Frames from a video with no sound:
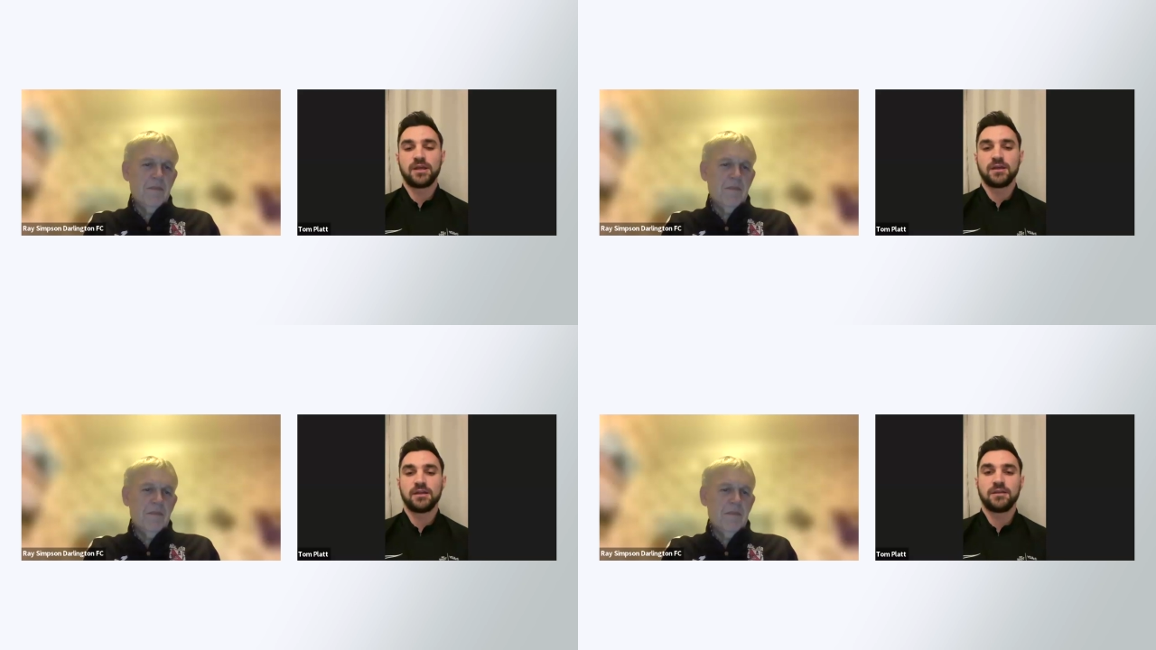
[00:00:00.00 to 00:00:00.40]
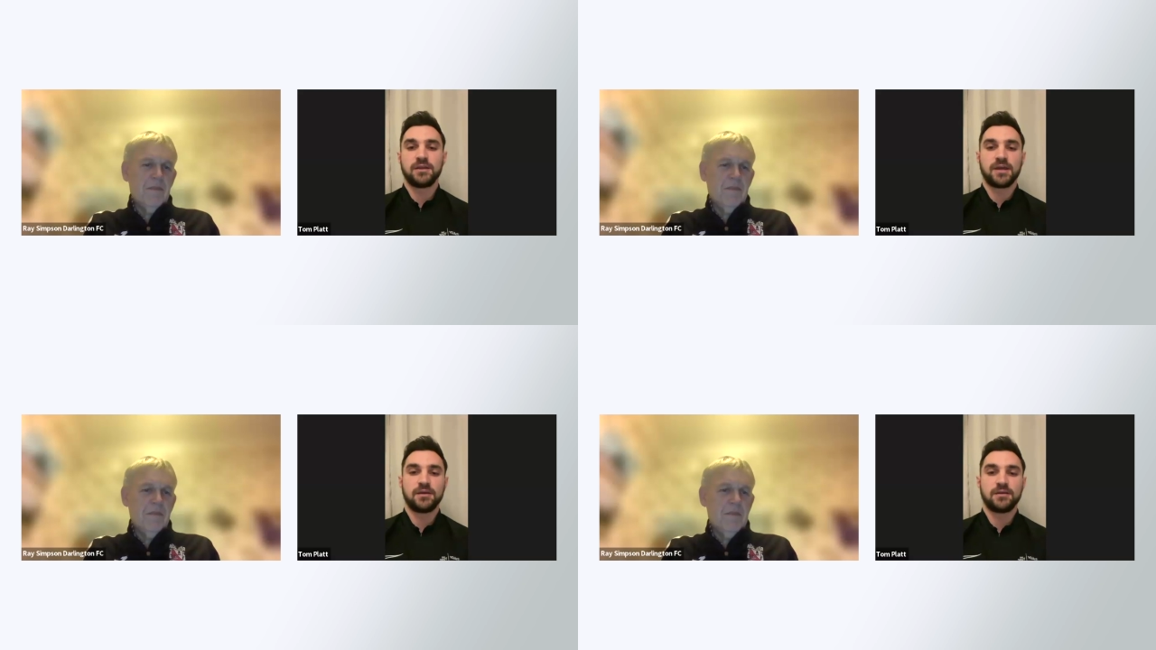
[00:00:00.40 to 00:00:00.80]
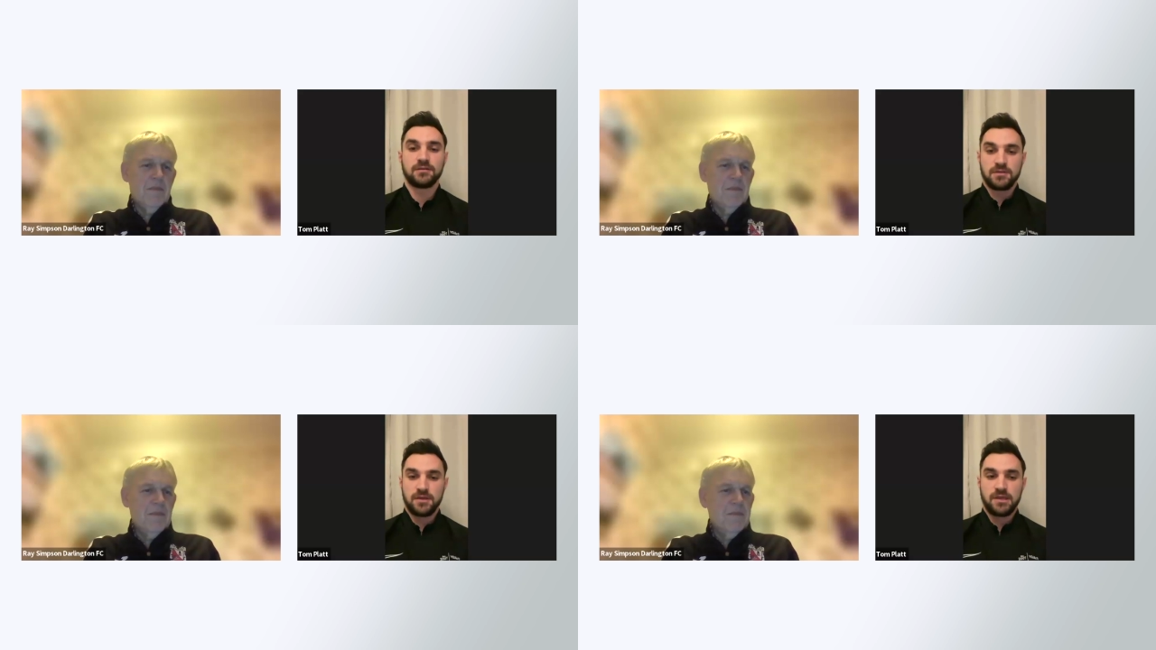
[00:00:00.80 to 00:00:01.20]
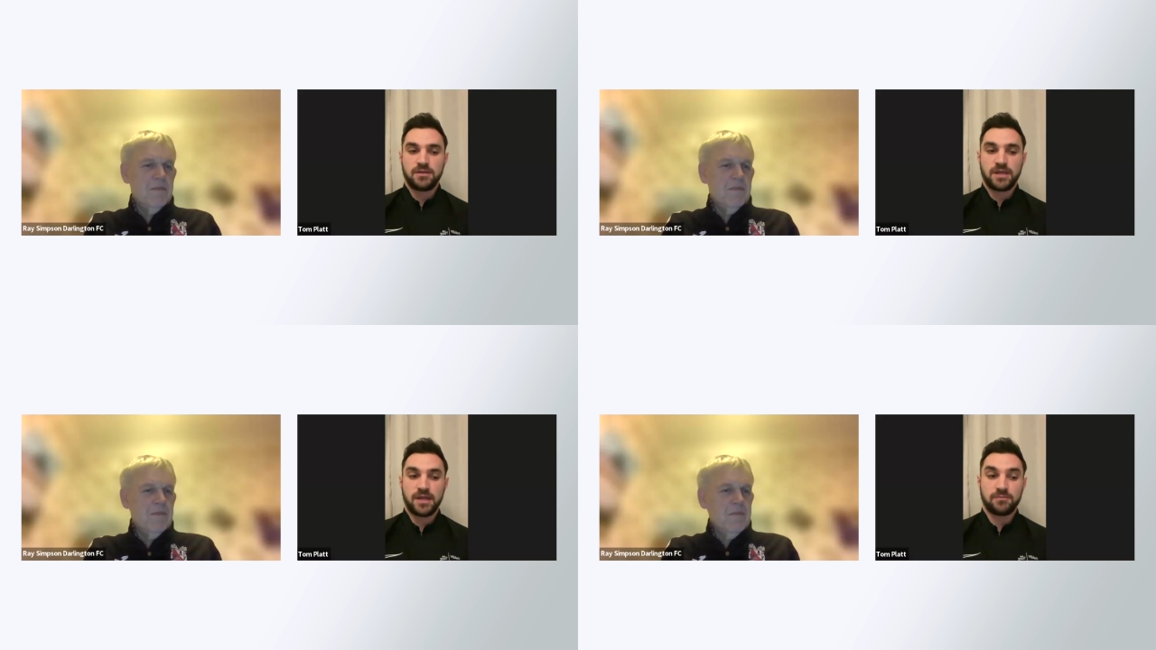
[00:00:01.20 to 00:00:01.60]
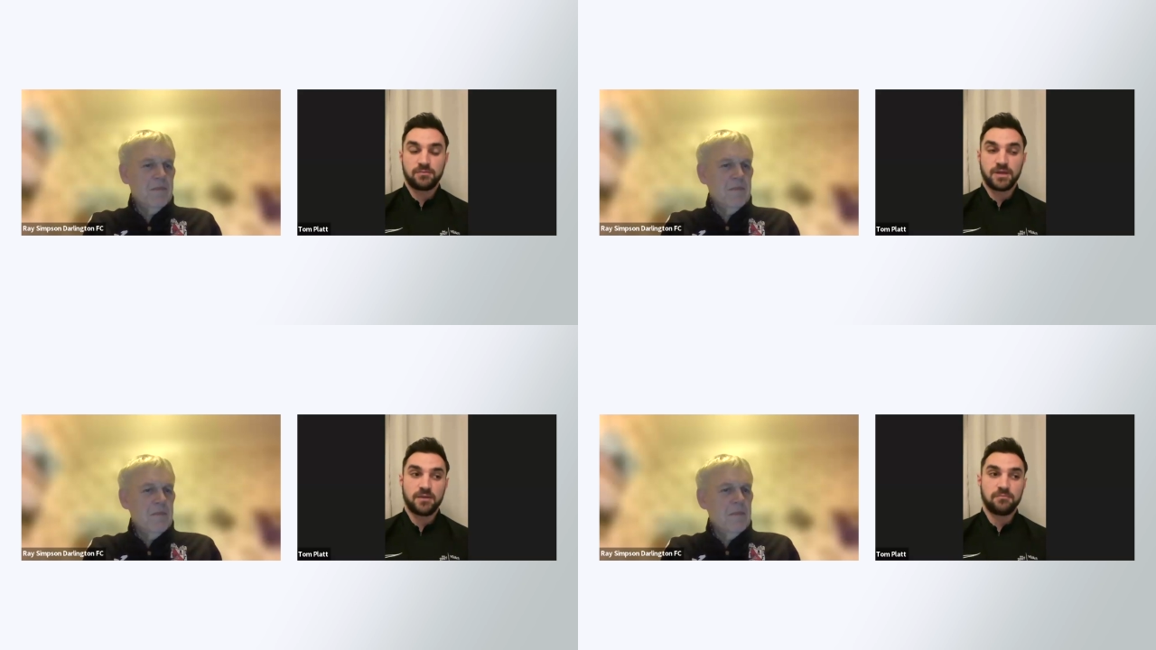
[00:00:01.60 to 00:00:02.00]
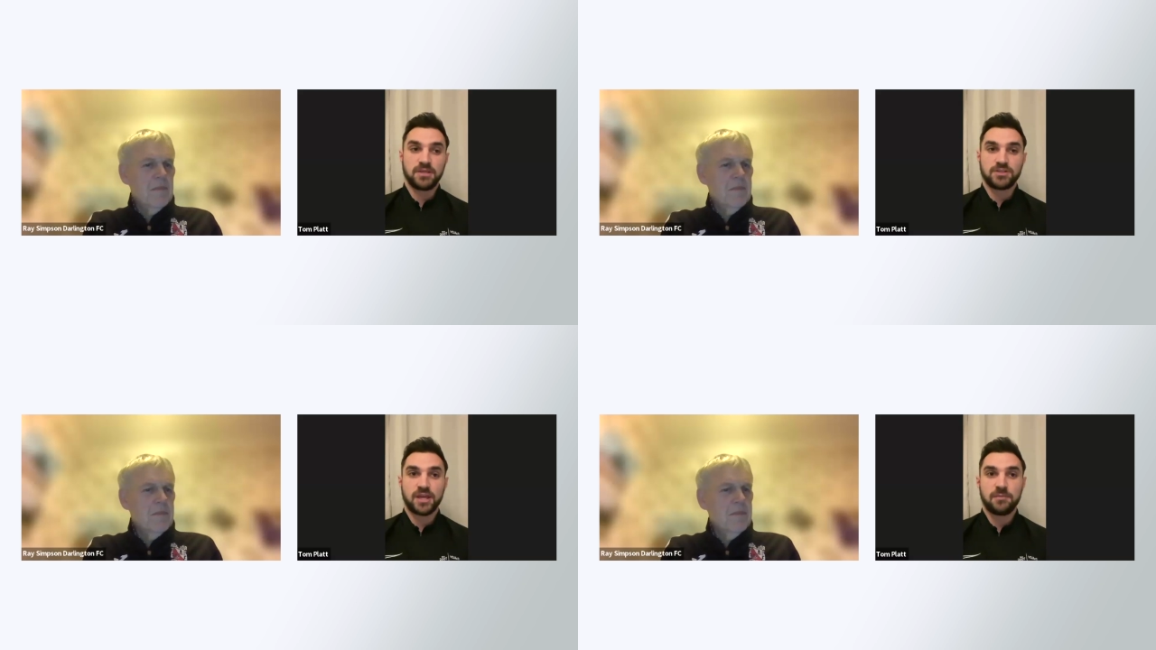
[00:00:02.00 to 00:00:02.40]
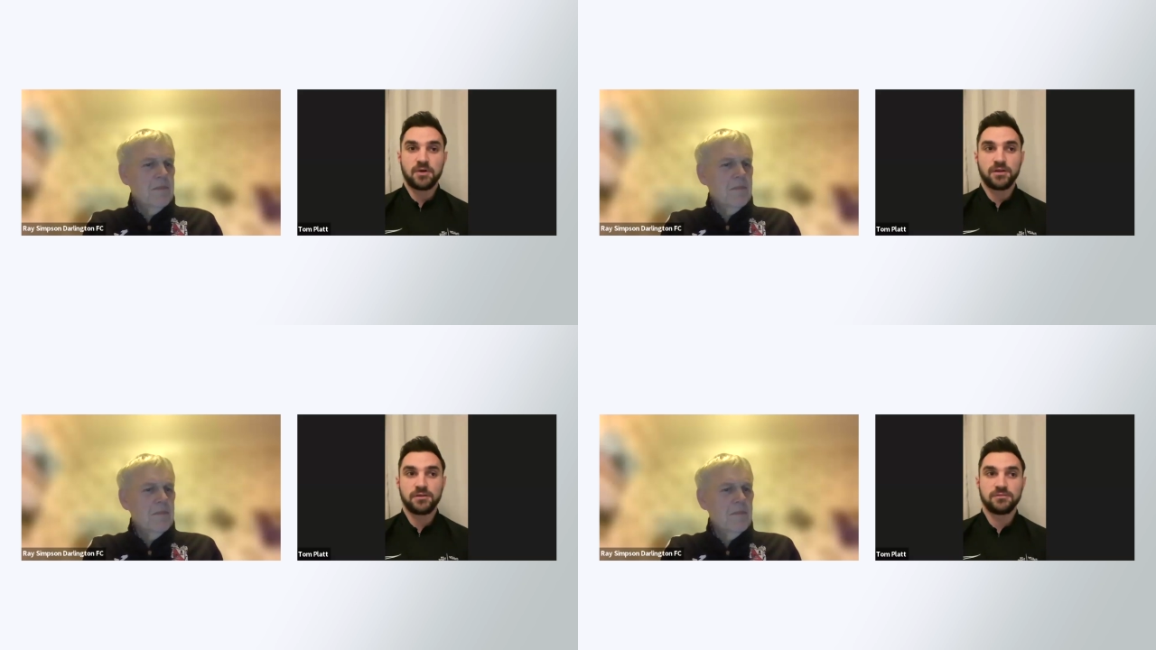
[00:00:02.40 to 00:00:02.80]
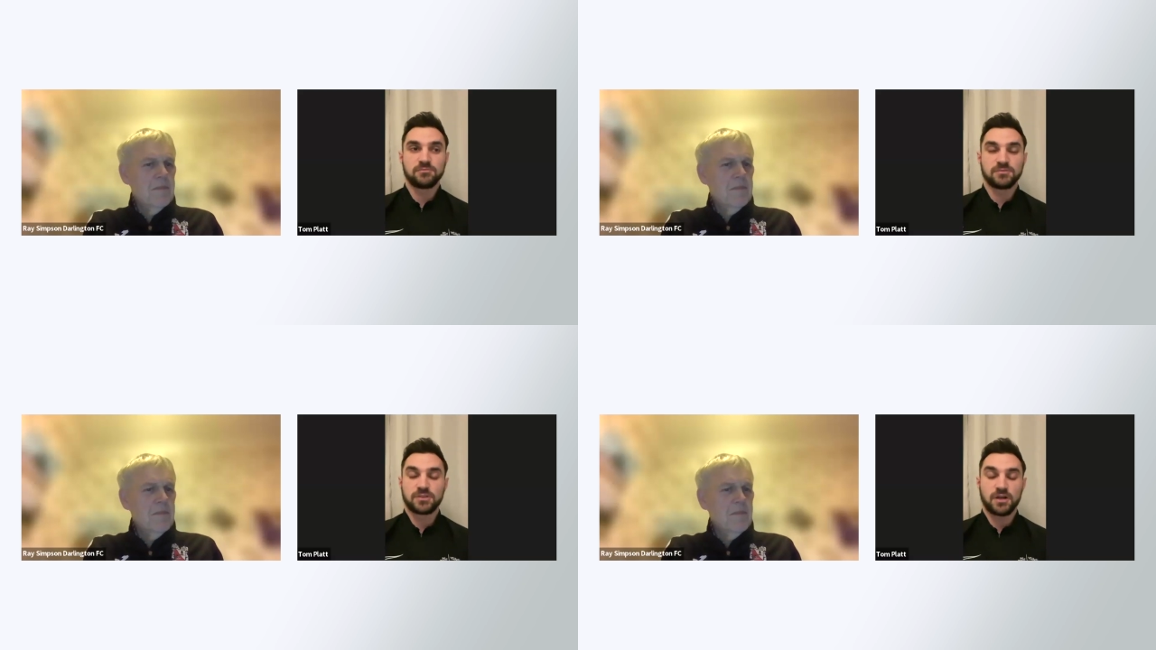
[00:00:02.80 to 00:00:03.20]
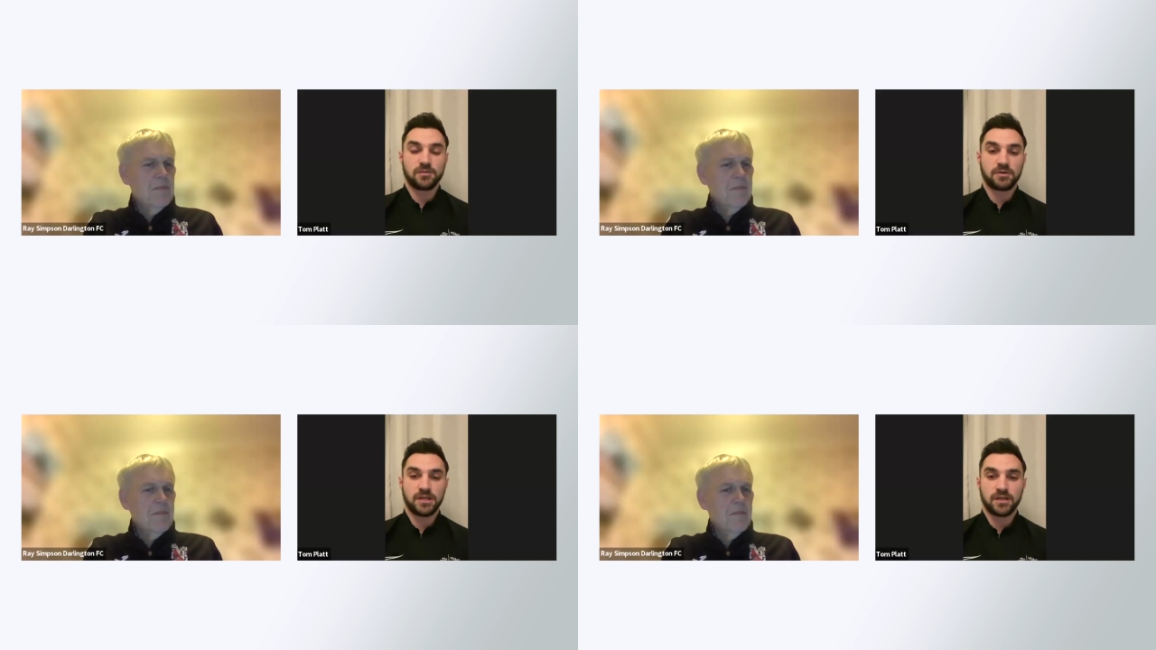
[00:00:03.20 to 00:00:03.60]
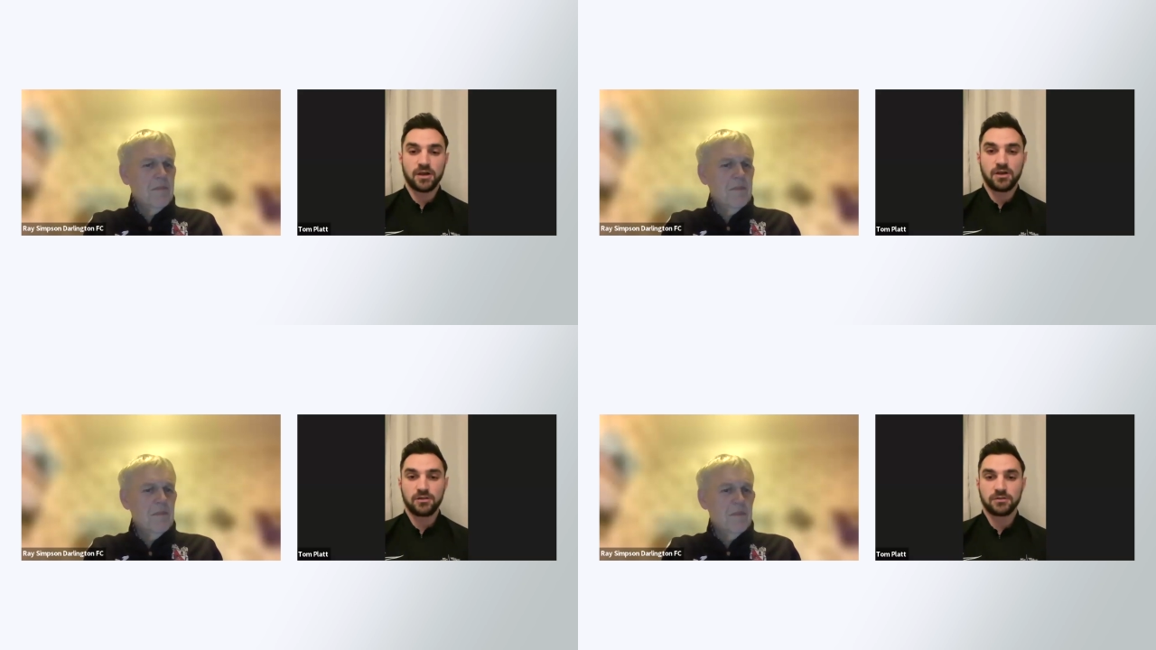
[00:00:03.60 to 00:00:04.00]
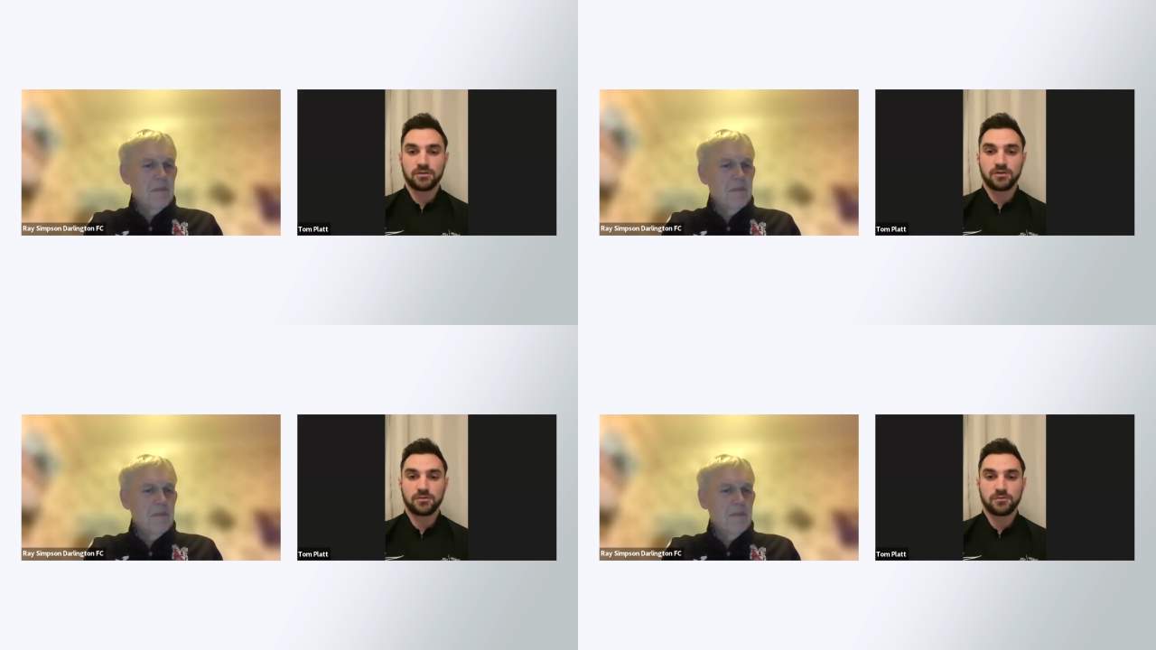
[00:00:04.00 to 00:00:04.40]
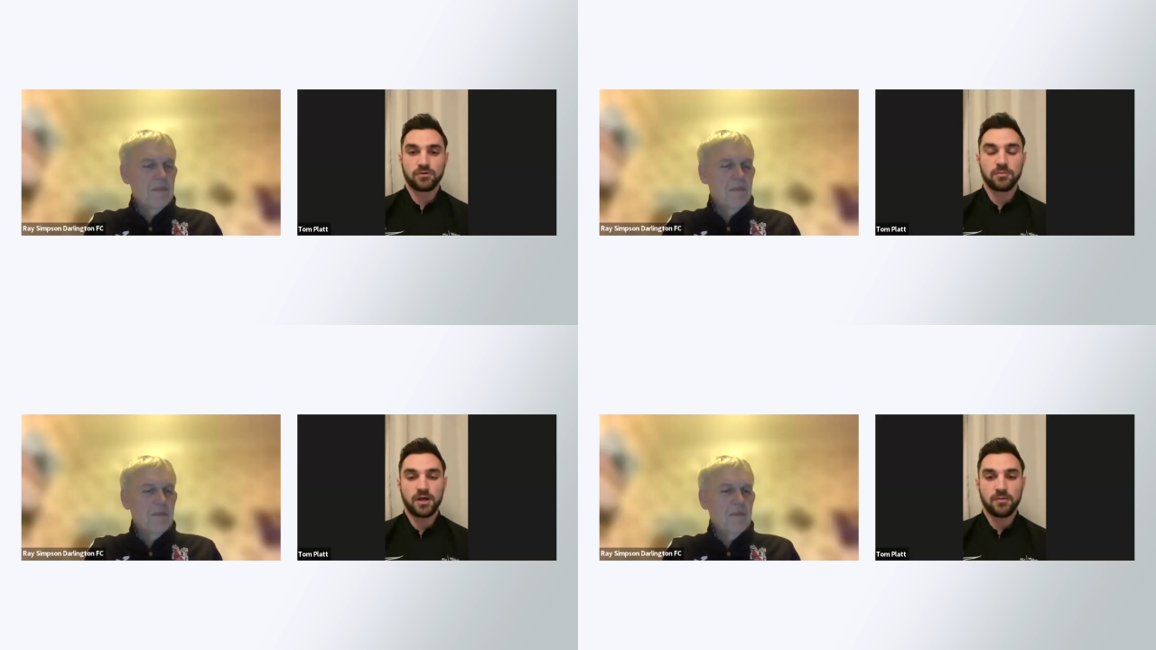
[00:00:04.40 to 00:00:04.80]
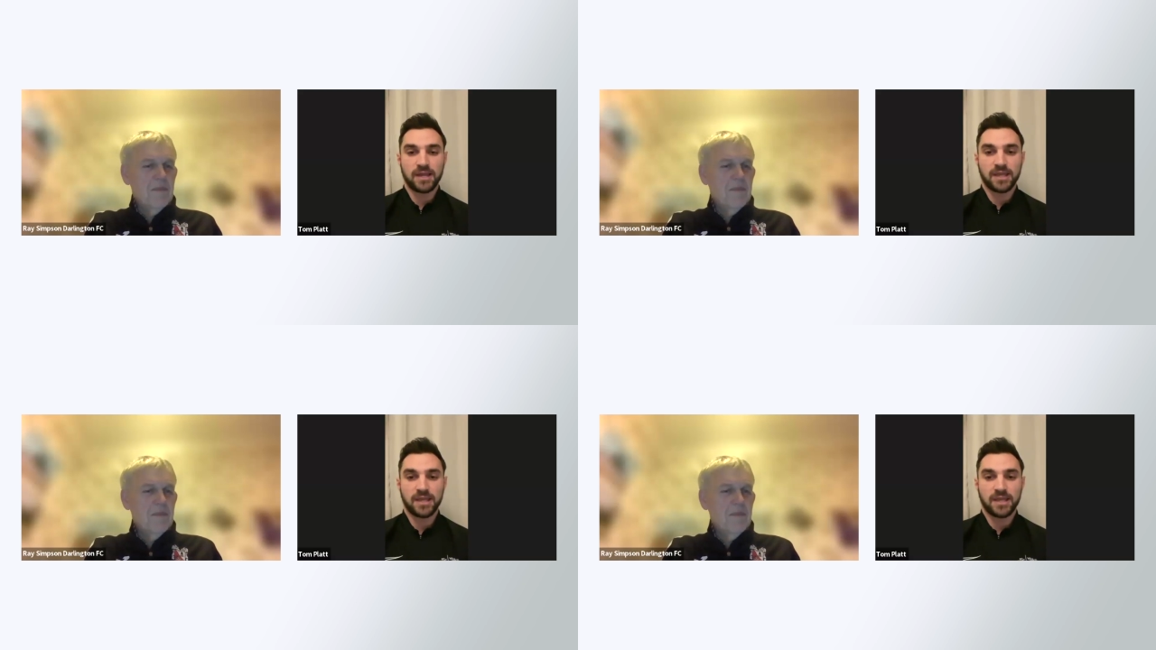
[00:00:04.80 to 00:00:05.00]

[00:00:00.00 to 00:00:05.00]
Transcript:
Speaker 1: And uh, yeah, uh, Mitch came on and scored a brilliant goal. Good through ball by